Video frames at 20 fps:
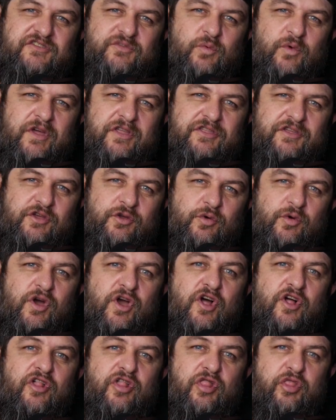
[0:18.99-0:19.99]
with you
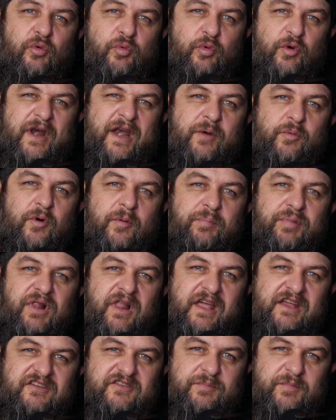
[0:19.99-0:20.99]
three
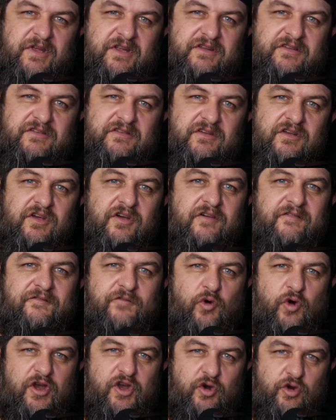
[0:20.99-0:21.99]
replacements
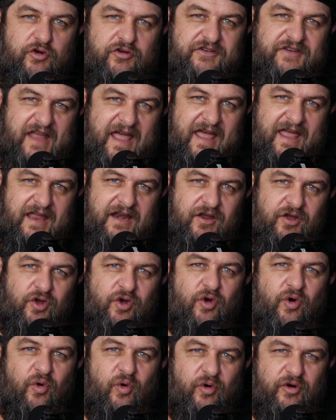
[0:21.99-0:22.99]
for your dead
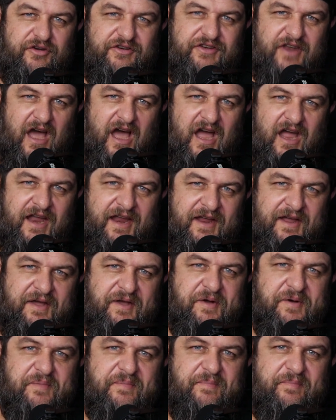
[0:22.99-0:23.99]
or dying
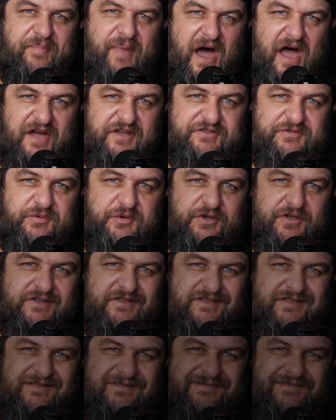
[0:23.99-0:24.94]
boxwoods.